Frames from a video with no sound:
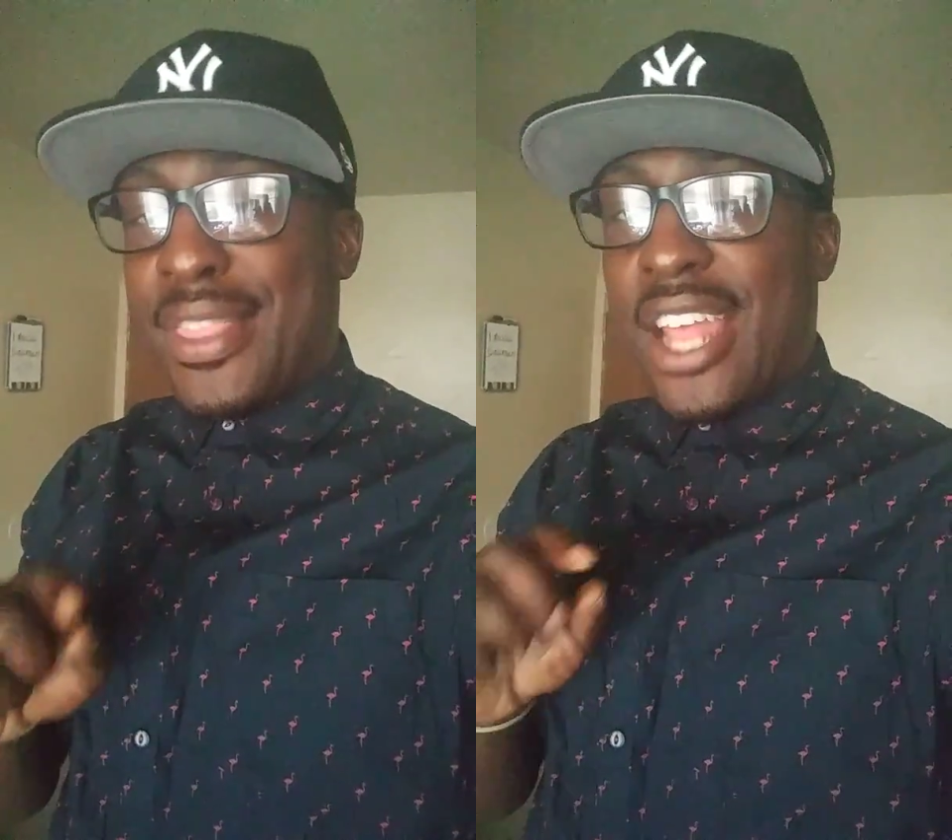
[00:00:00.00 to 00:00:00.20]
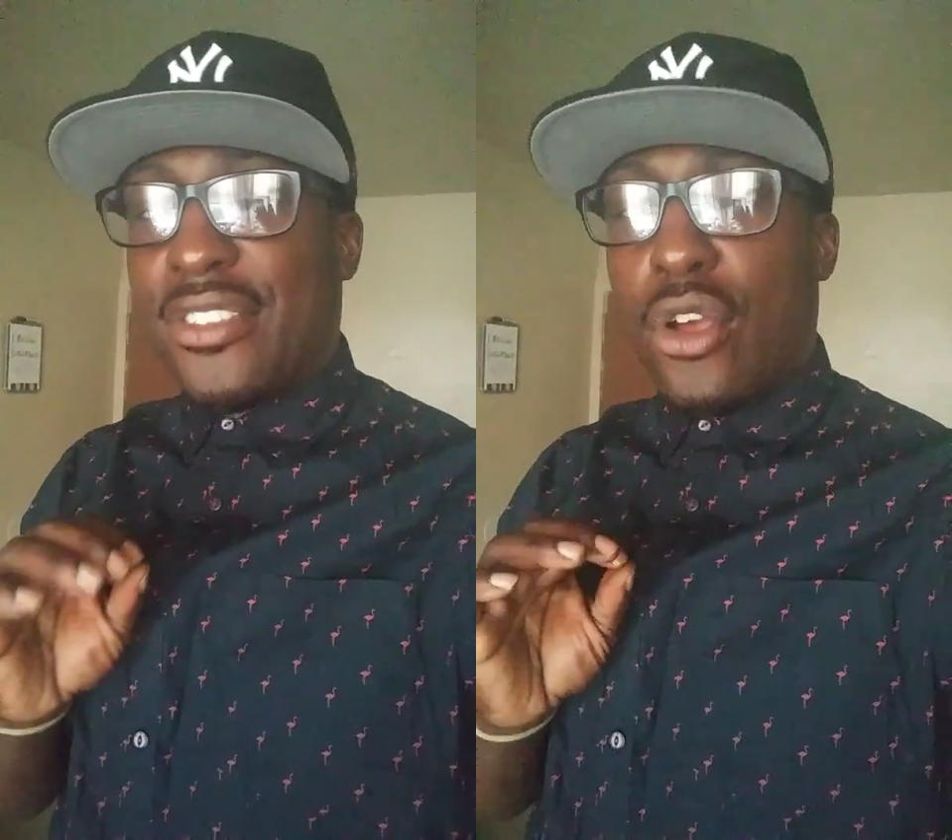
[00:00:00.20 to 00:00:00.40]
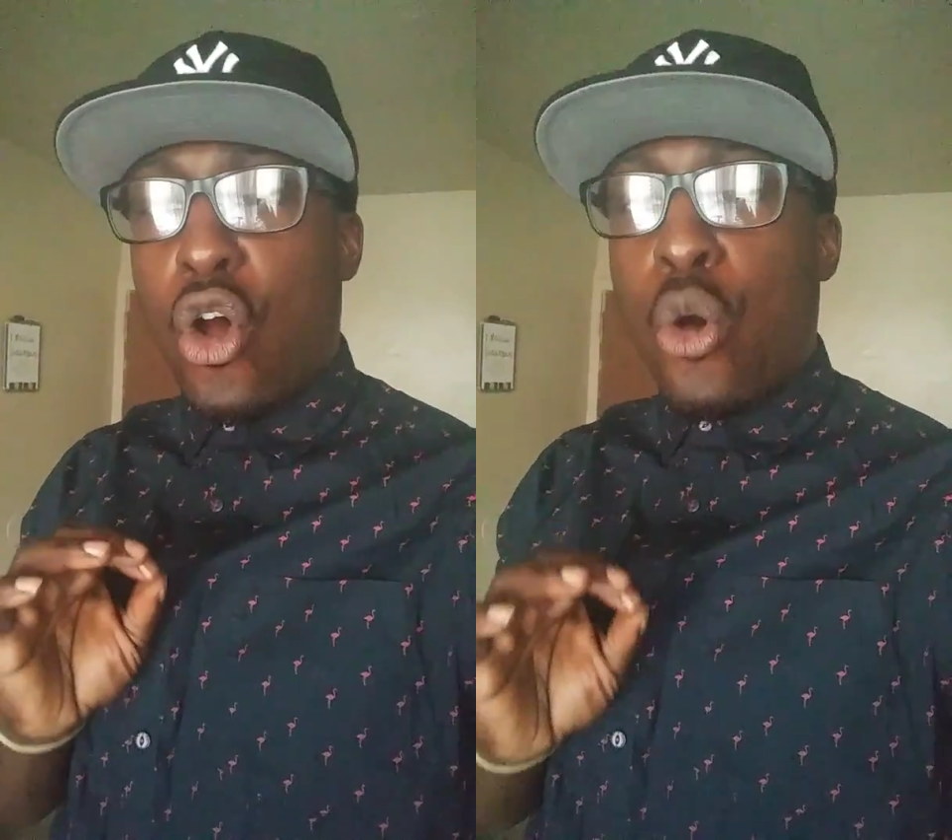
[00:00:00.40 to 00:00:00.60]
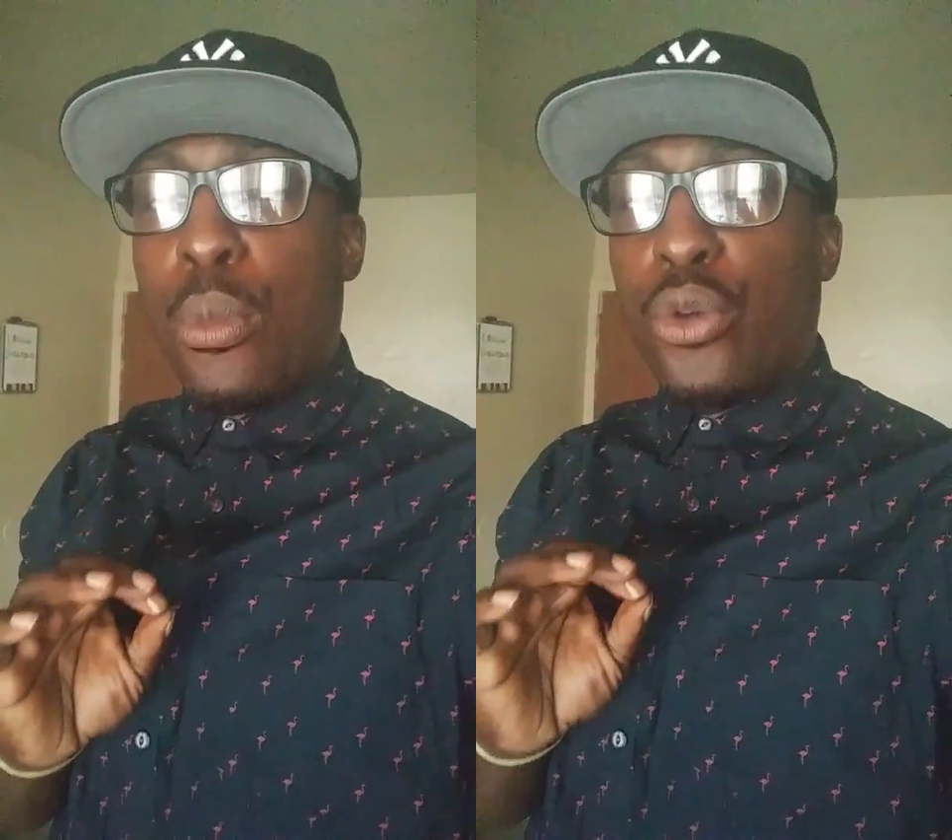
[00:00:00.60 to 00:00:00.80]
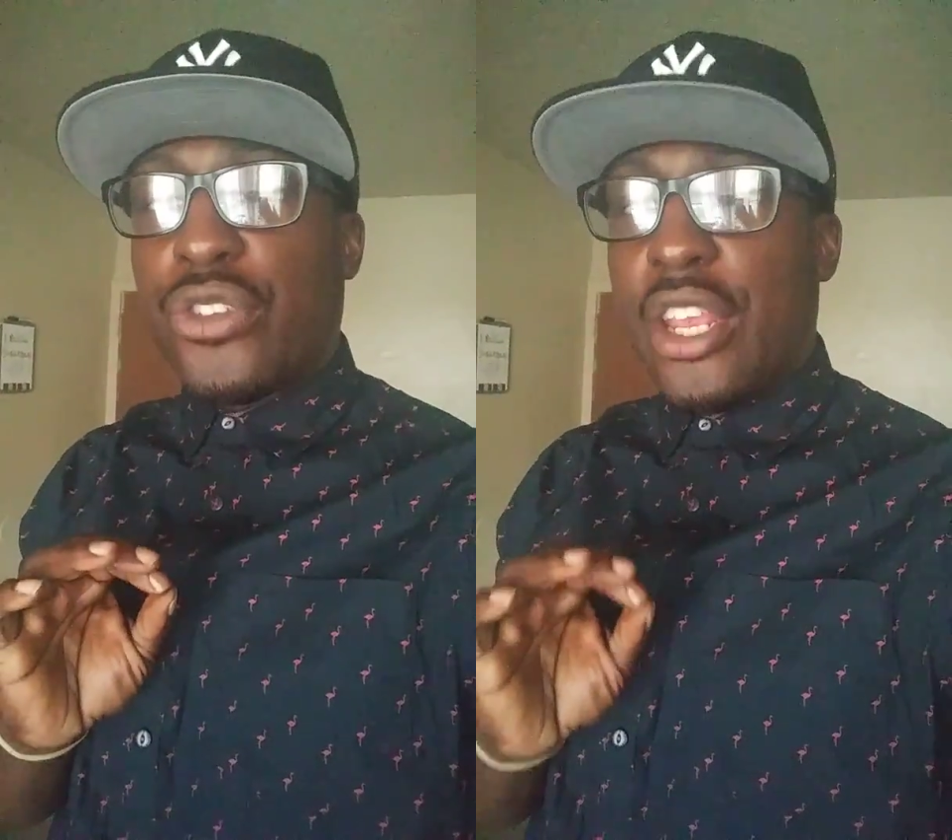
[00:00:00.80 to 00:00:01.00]
that's
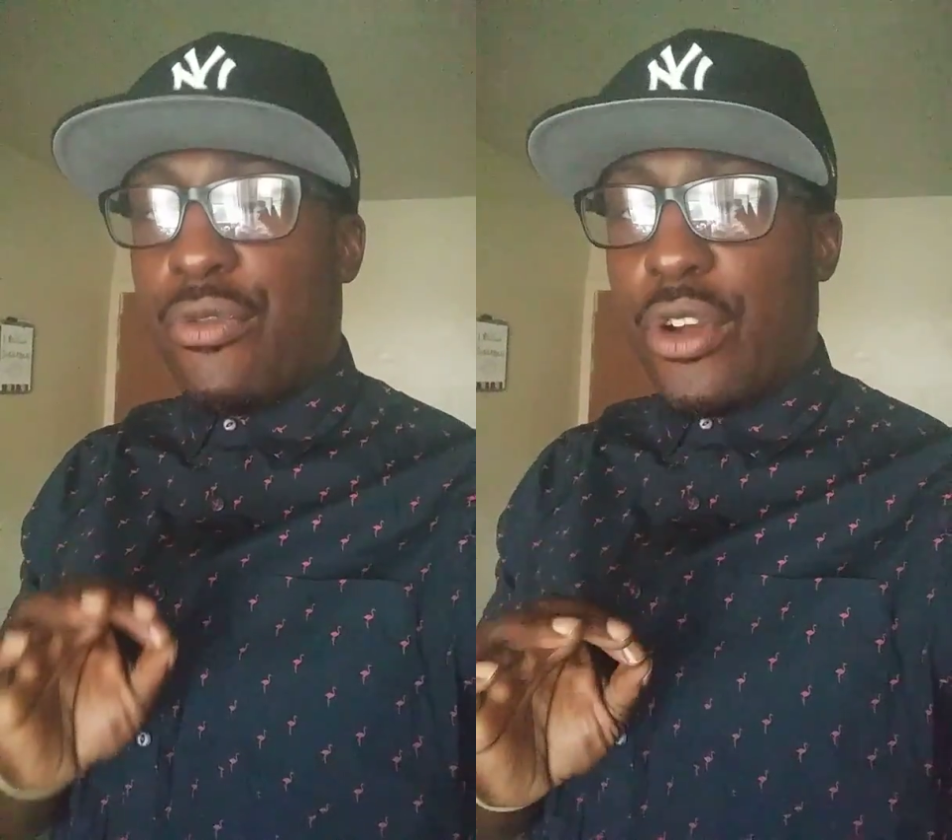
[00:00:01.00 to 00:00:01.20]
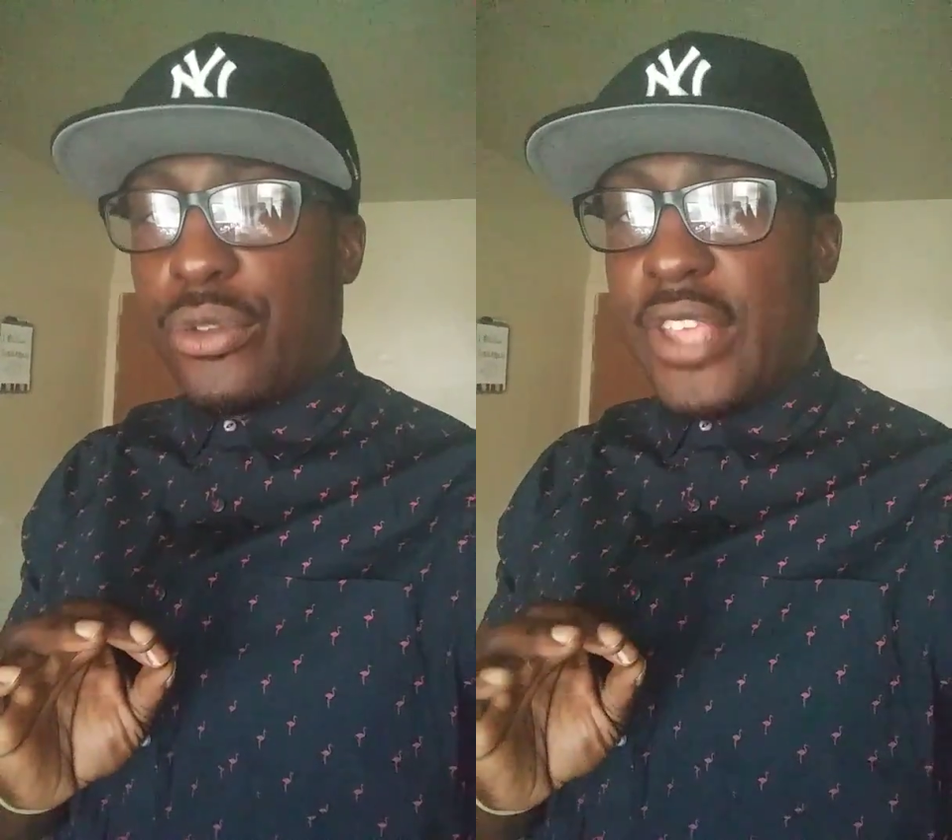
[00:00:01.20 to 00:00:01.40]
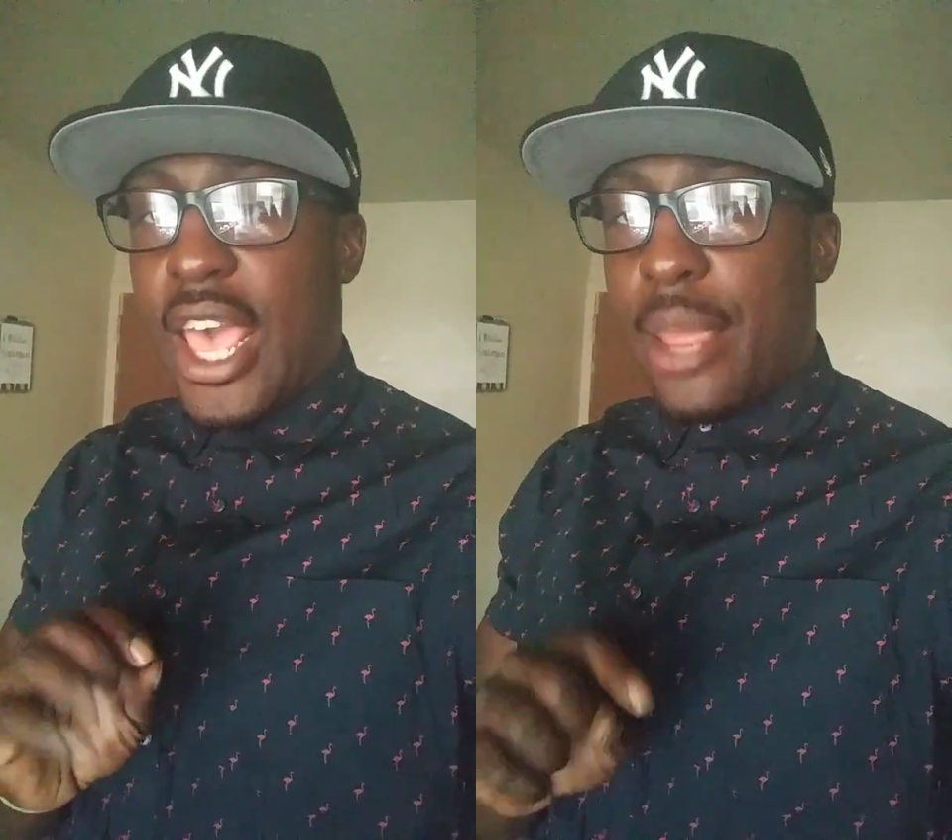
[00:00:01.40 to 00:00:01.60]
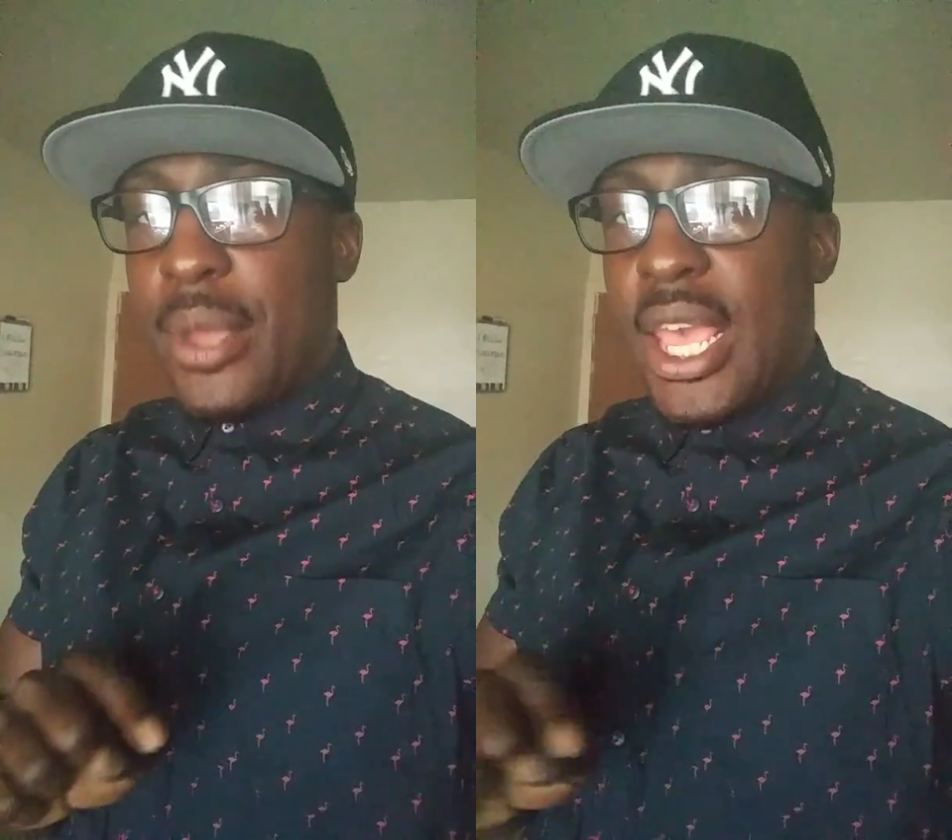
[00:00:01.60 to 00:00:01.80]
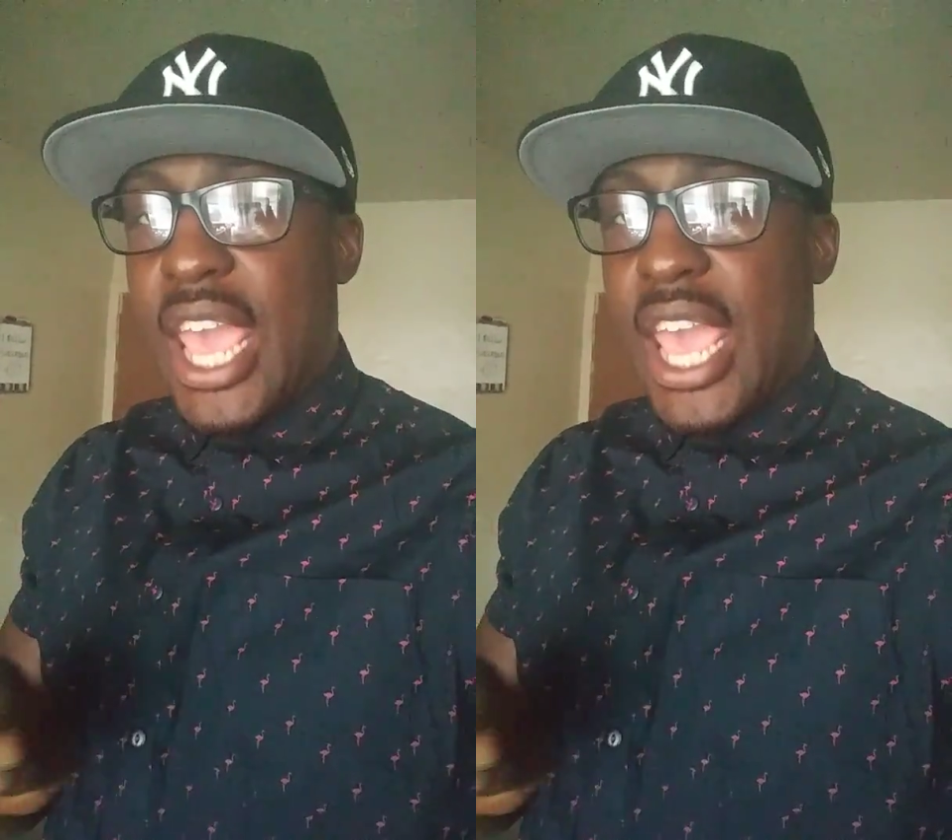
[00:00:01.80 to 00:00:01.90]
almost in real time,